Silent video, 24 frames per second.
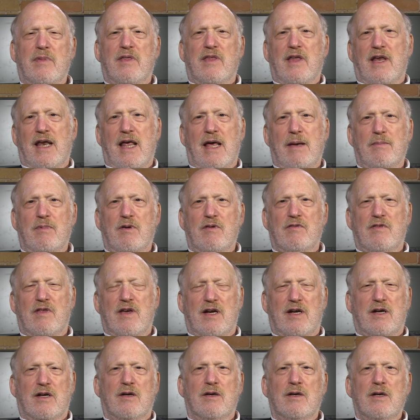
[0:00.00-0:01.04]
the name of
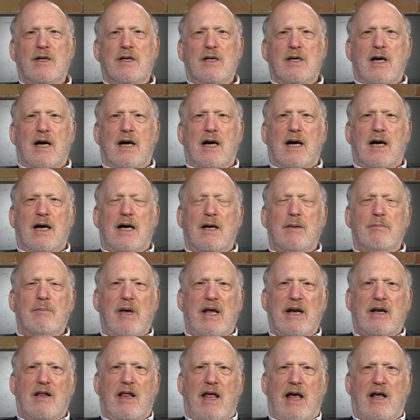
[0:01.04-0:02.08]
their
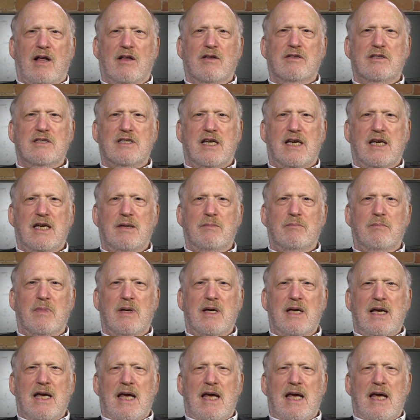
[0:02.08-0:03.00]
mental health team.